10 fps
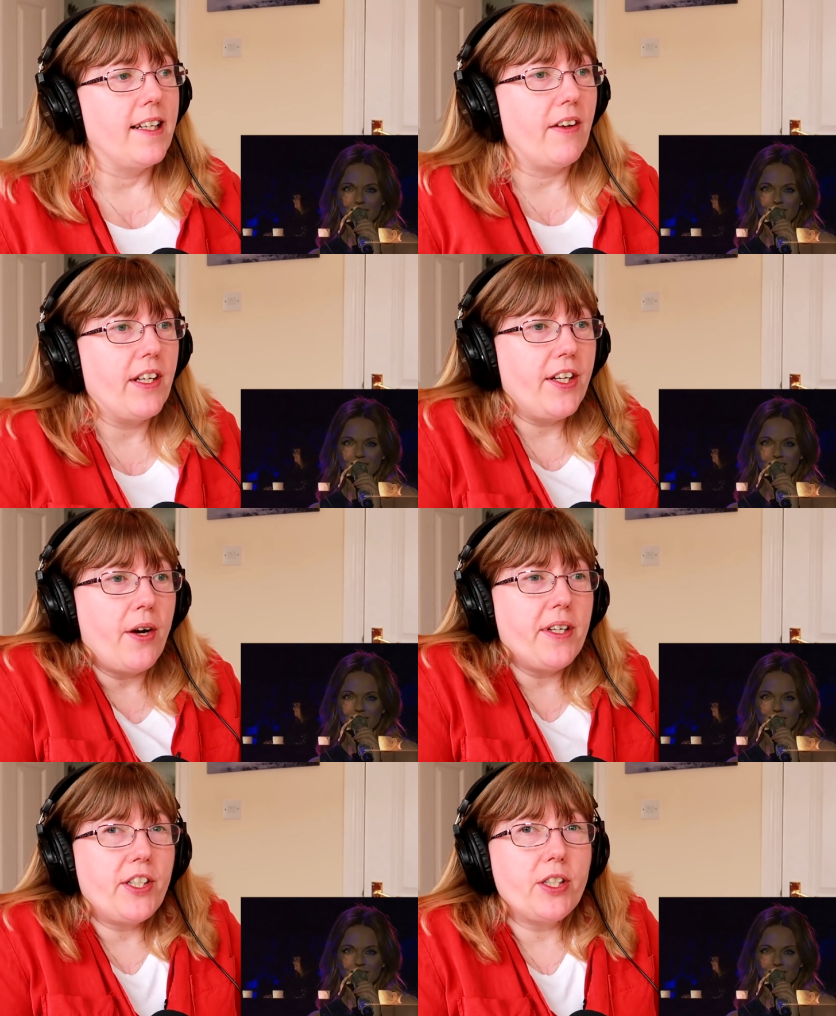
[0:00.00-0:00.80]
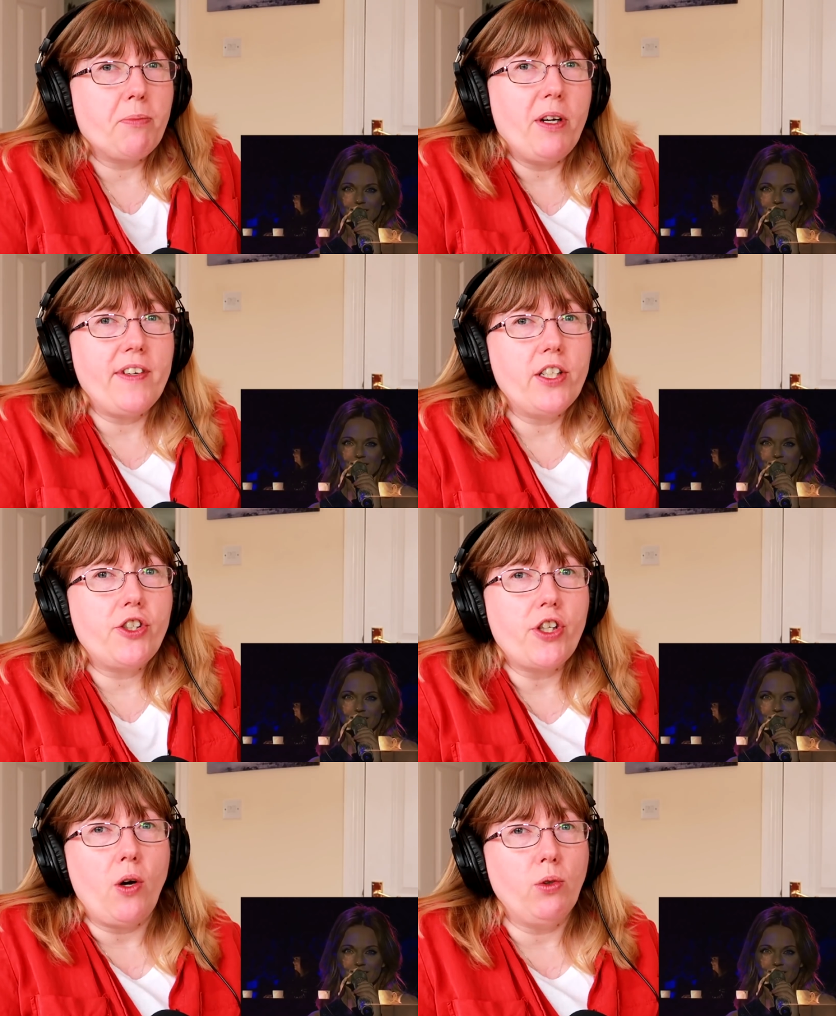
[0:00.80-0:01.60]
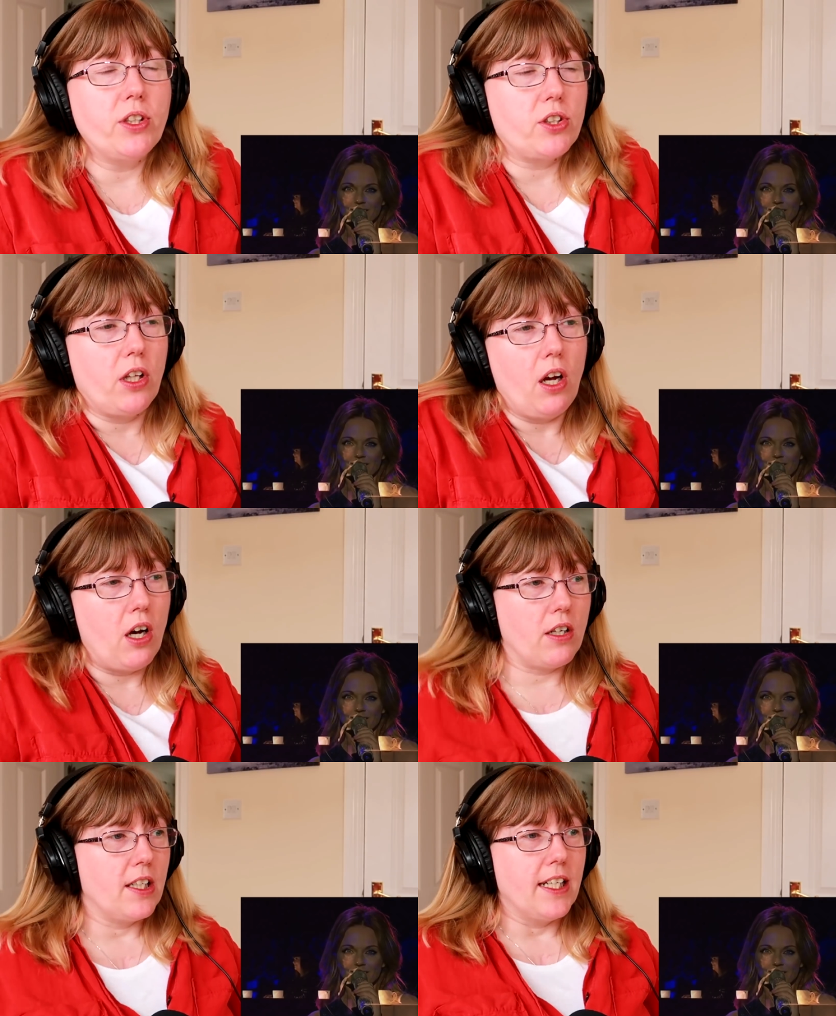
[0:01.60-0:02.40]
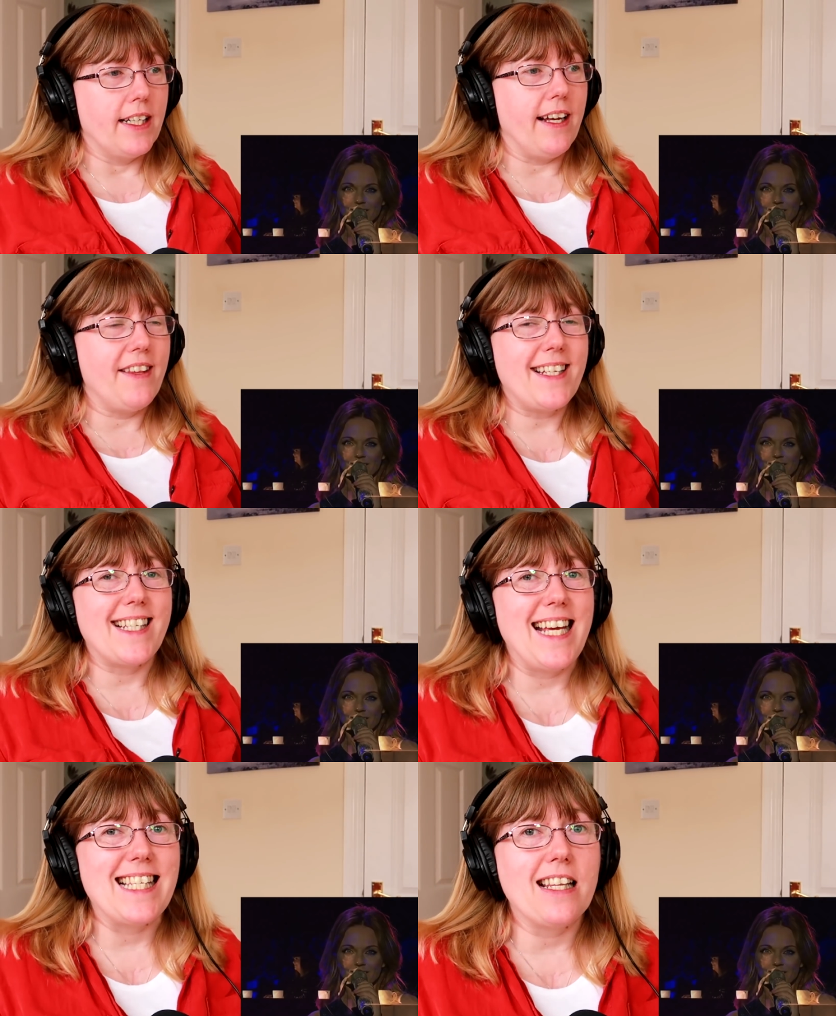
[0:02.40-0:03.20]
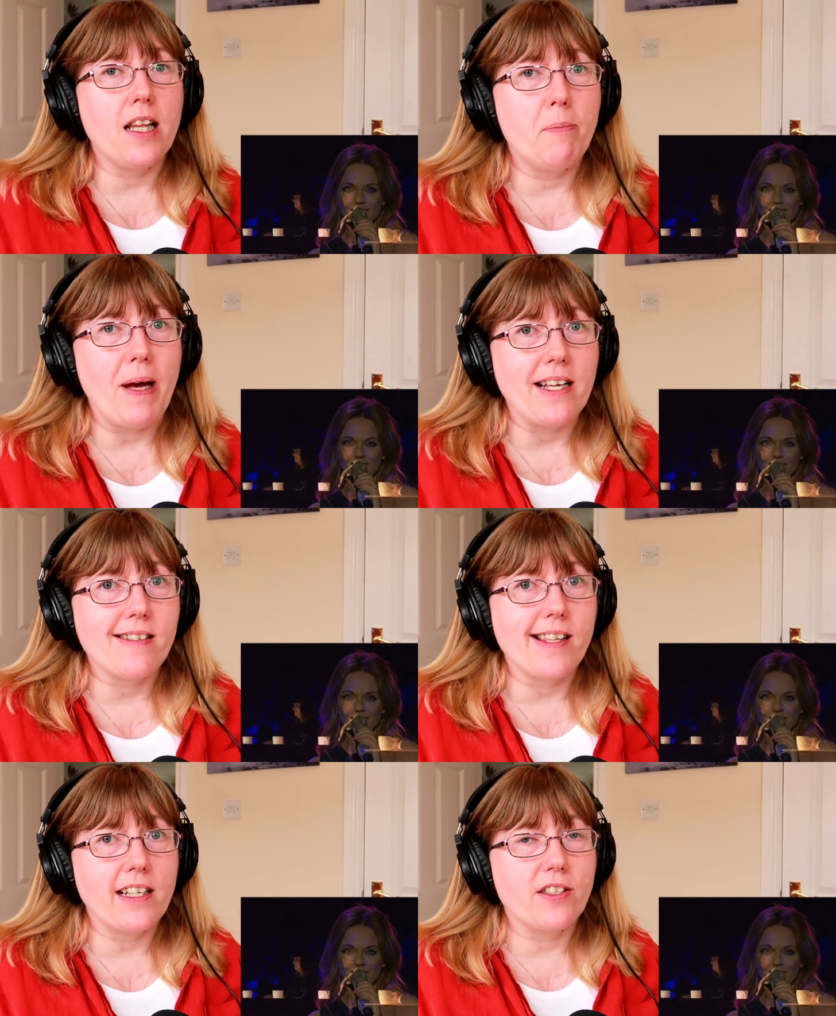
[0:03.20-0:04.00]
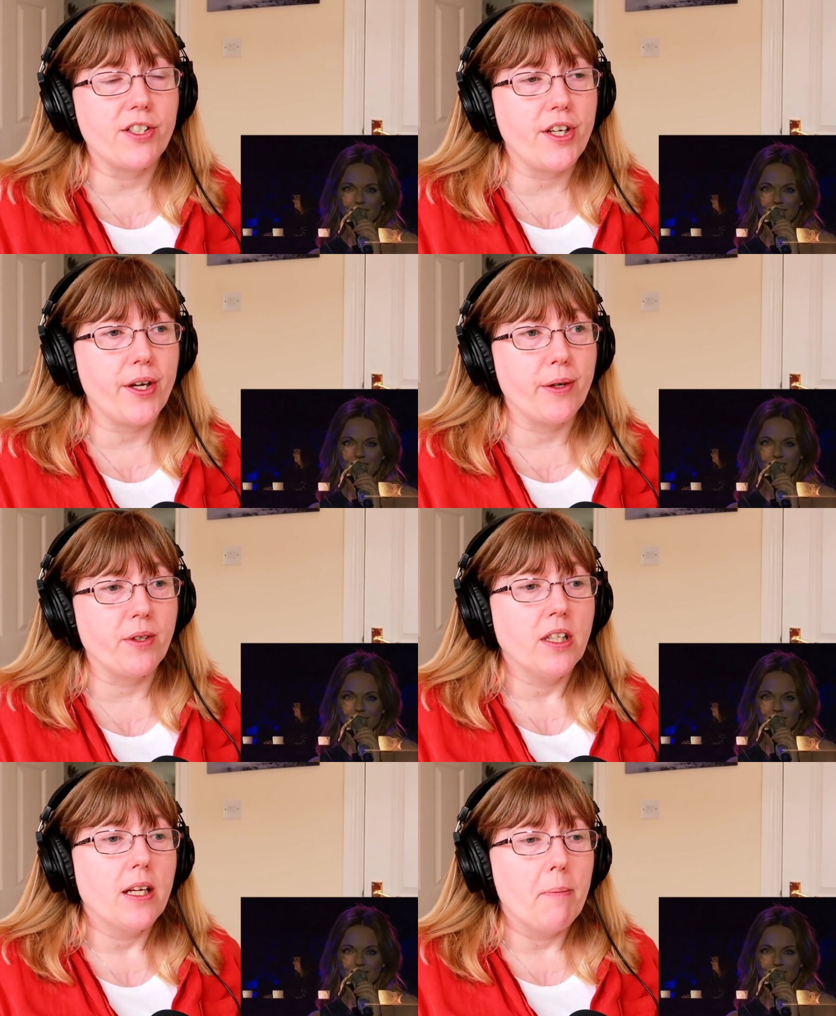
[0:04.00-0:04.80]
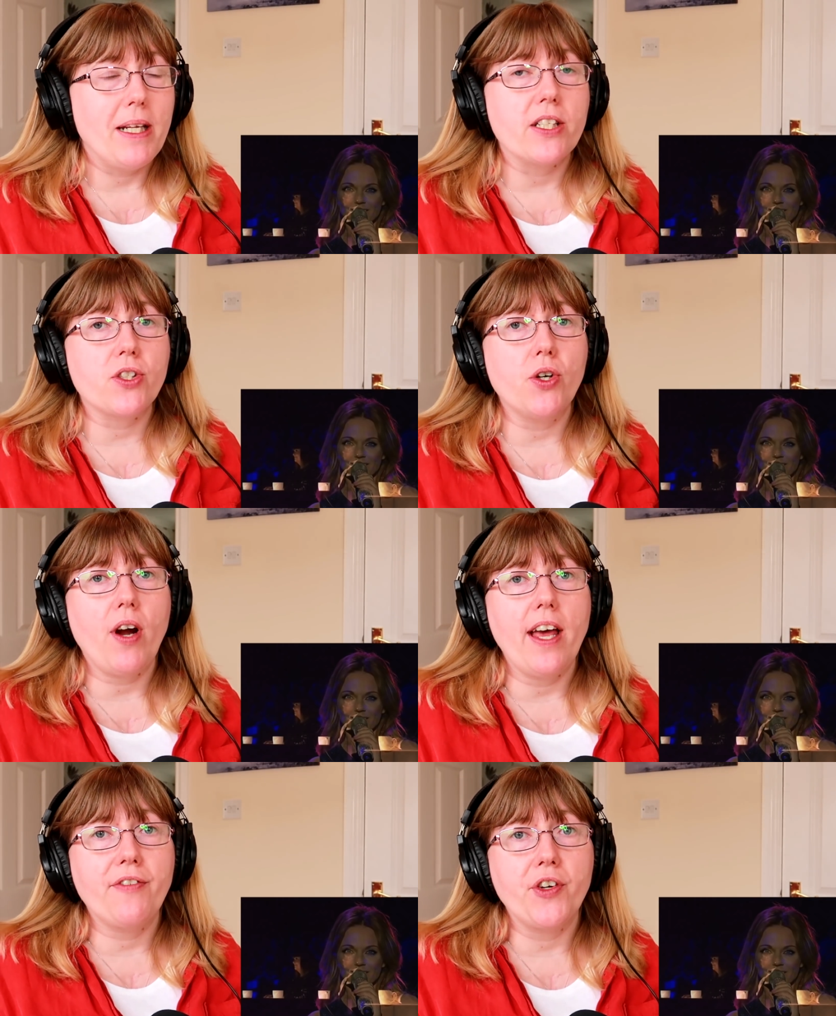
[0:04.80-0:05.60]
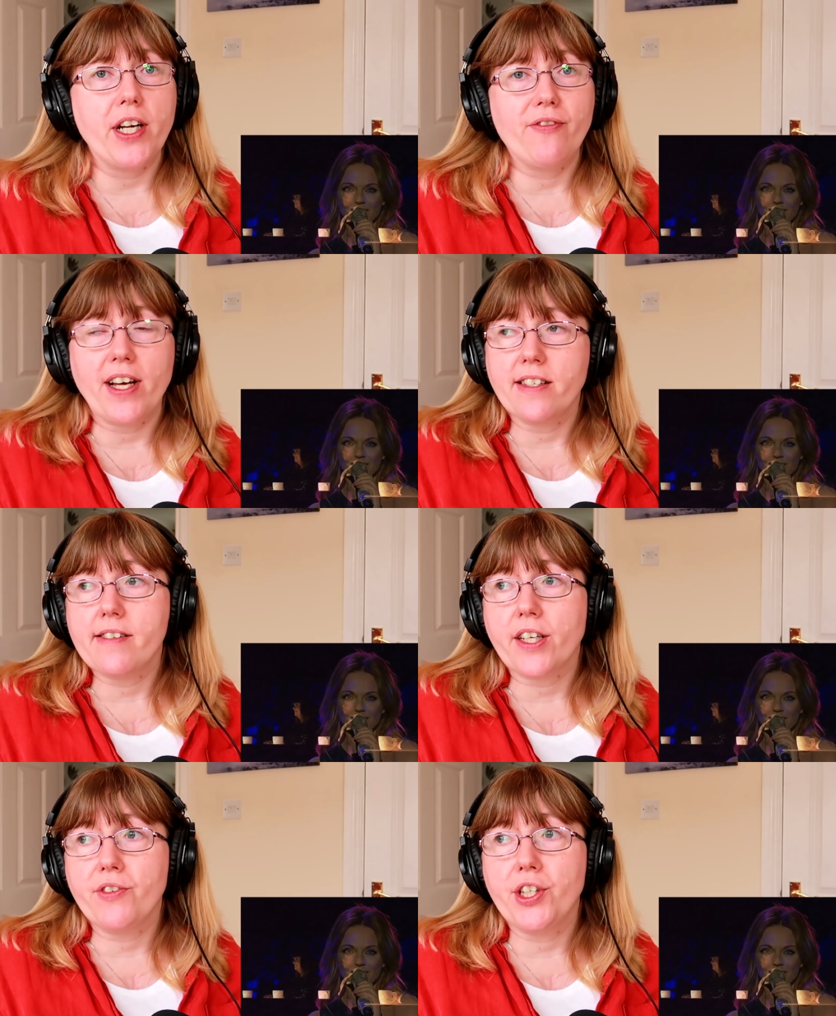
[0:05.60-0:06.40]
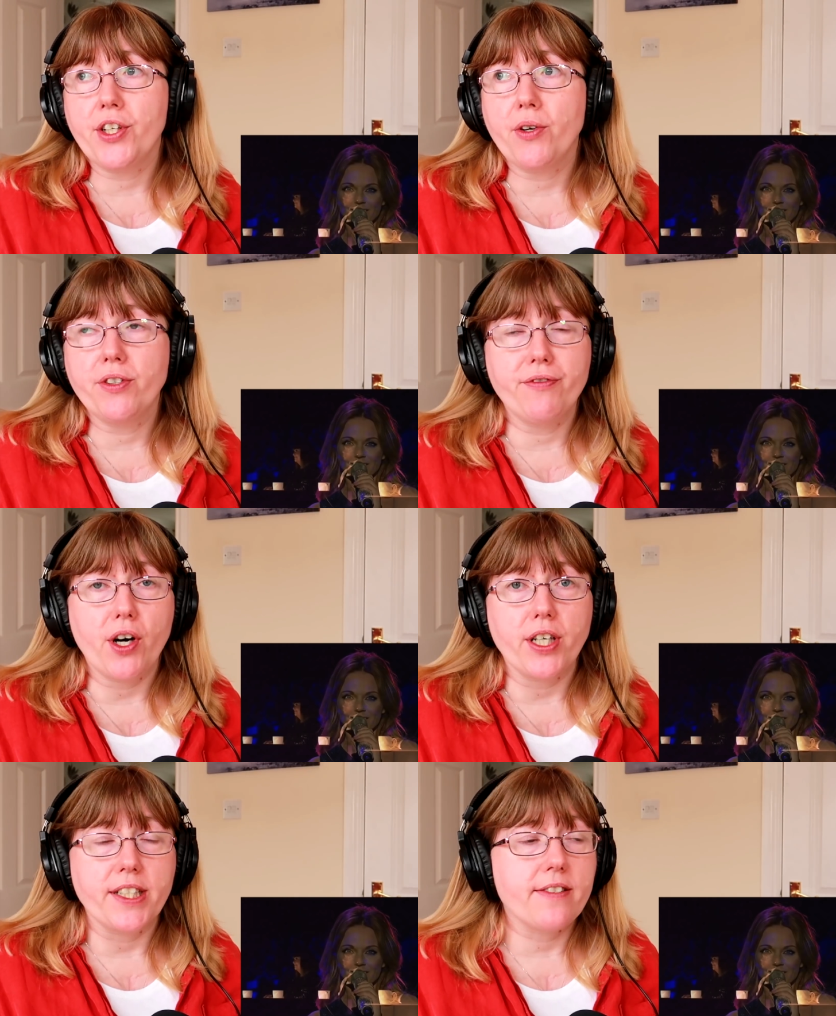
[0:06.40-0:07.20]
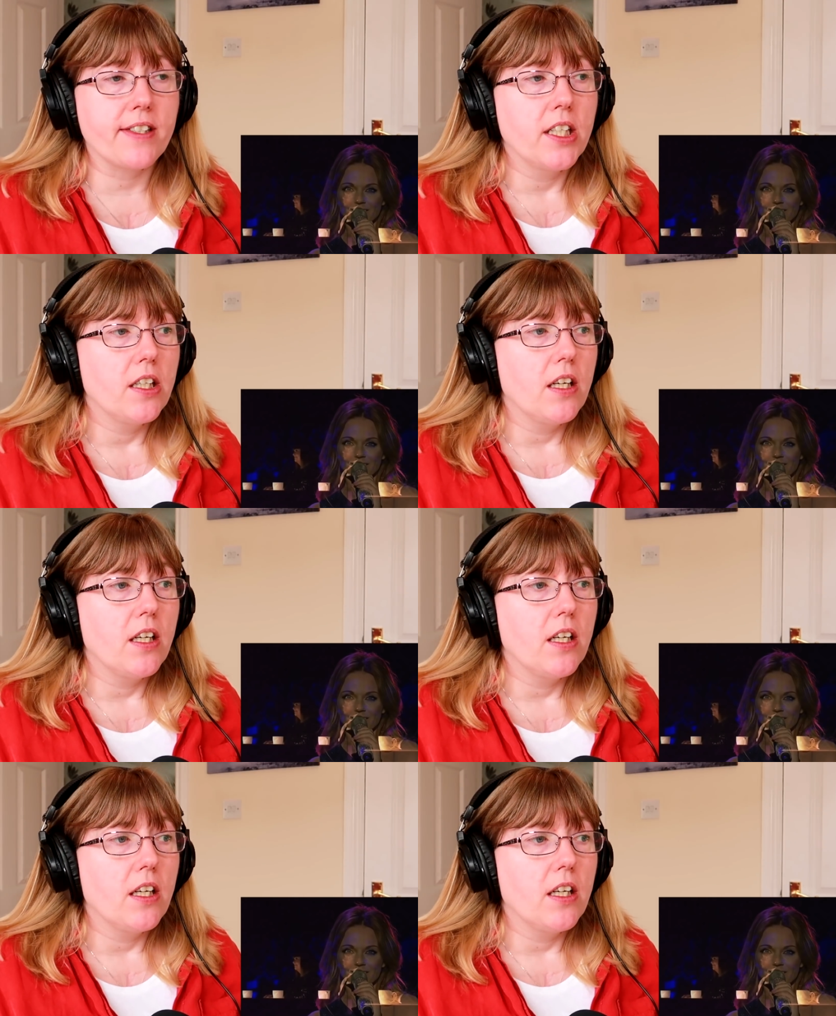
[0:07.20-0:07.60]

Speaker 1: Now you notice she's moving her shoulders a lot. Now this isn't the best thing to do. I mean it's alright if you're an advanced singer and you know your voice.